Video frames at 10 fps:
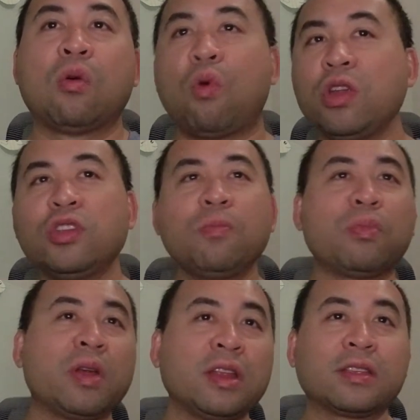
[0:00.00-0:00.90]
Once your
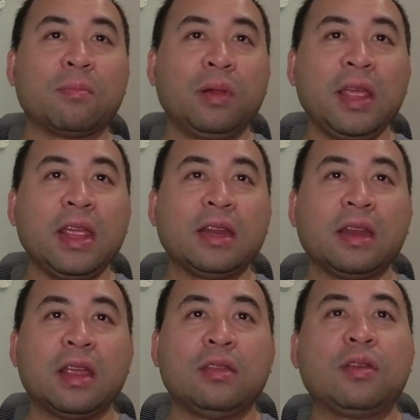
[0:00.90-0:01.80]
print is
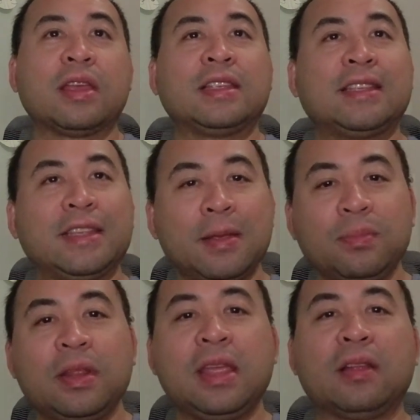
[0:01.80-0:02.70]
complete, you can
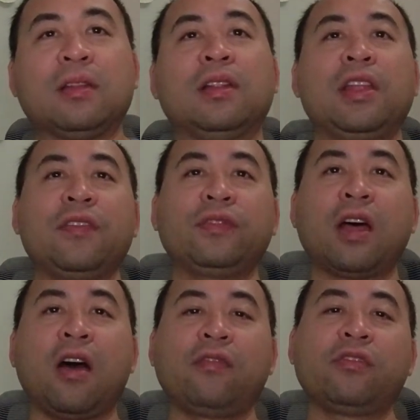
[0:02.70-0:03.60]
simply lift
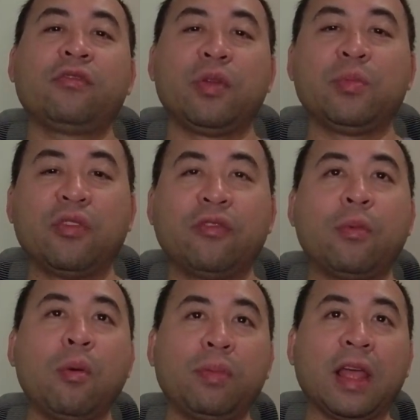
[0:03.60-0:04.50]
off the
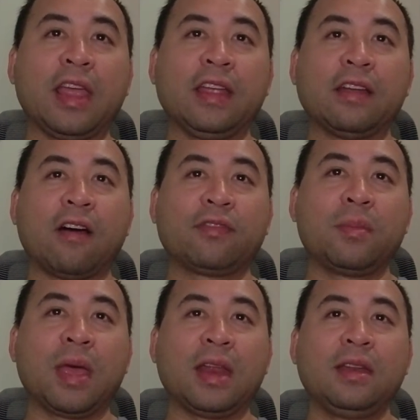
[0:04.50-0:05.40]
removable plate off
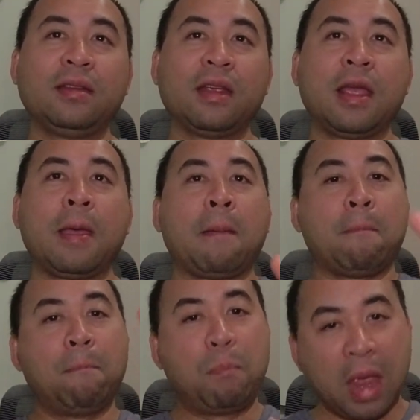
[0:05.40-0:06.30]
the bed,
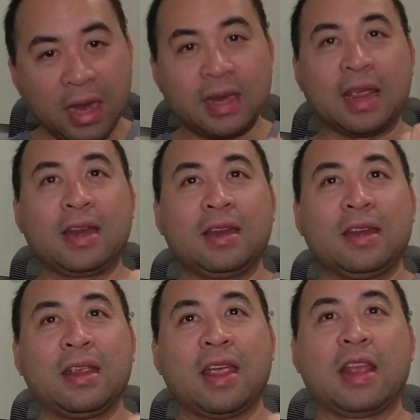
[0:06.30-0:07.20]
bend it,
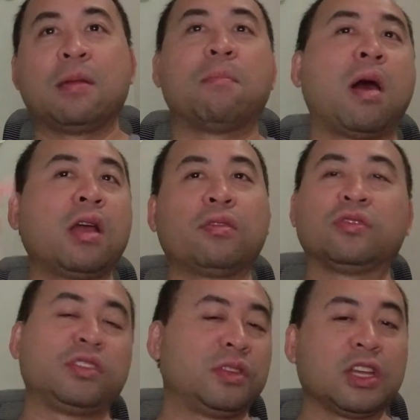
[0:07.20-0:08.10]
and the
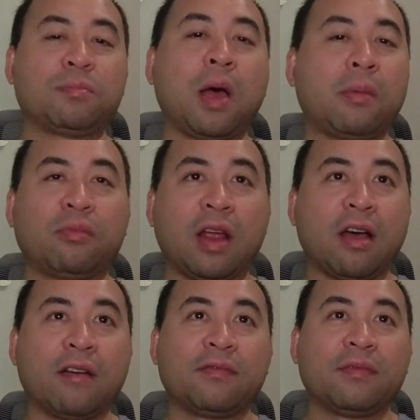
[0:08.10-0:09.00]
models just pop right
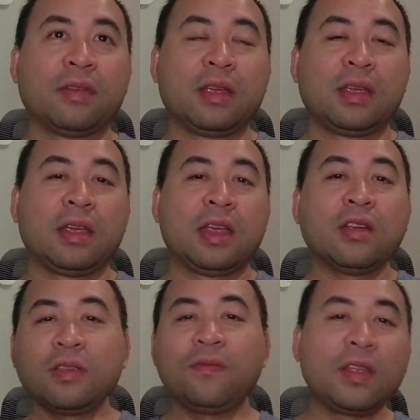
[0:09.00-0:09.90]
off.
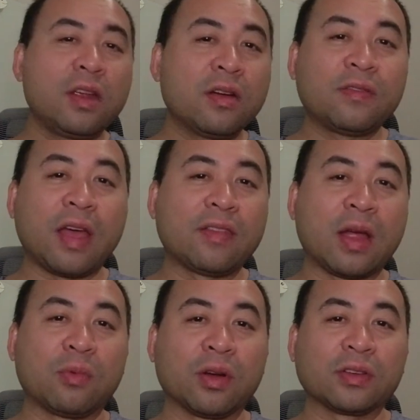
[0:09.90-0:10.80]
Here's a video of how
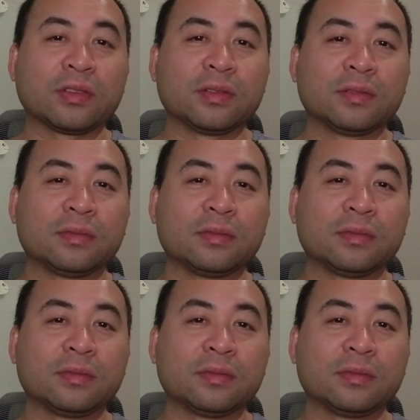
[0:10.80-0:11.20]
that works.